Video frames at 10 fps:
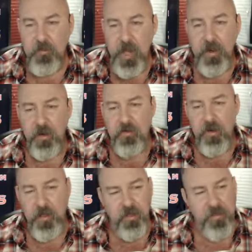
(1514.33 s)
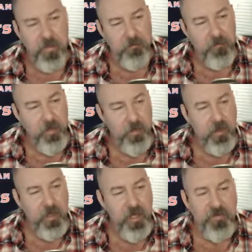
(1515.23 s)
Now, here's another thing.
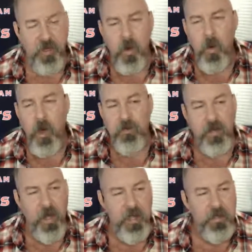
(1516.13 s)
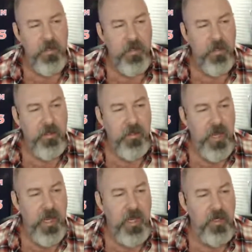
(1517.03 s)
If you go on tonight
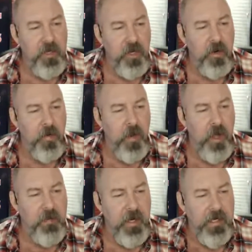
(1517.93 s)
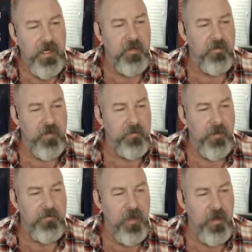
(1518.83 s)
and you did I get any sleep
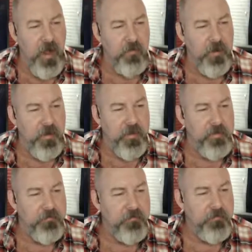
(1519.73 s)
last night? Not really.